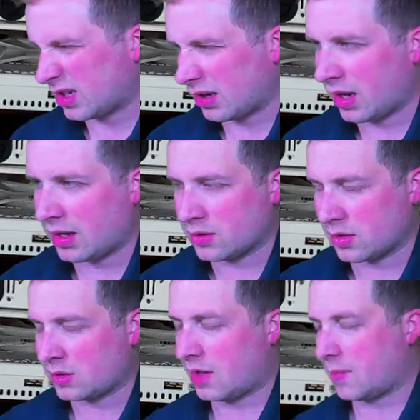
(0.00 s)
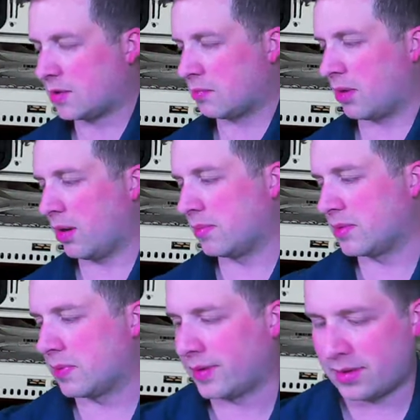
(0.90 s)
So you can't use those temperature
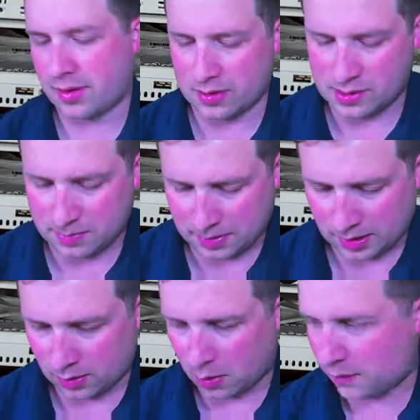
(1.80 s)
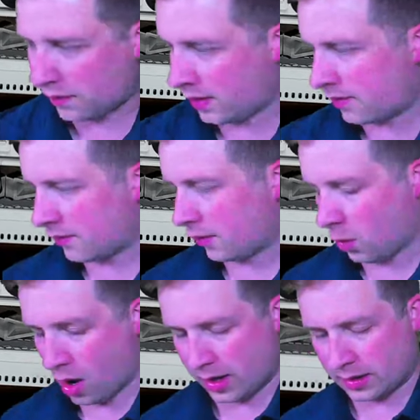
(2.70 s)
probes with your CPU, if even if you
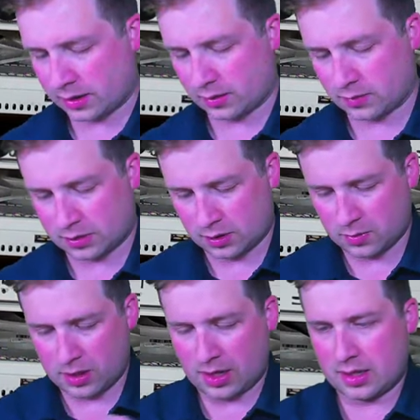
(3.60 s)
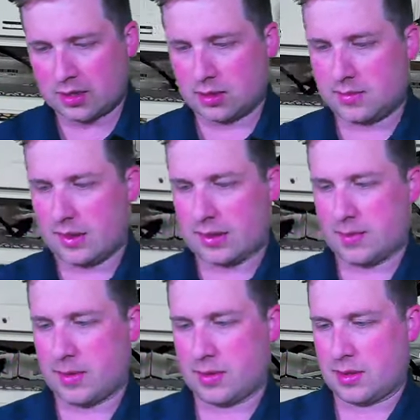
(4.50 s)
wanted to, which you wouldn't need to because
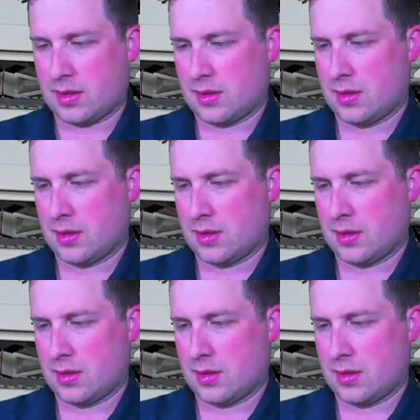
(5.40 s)
most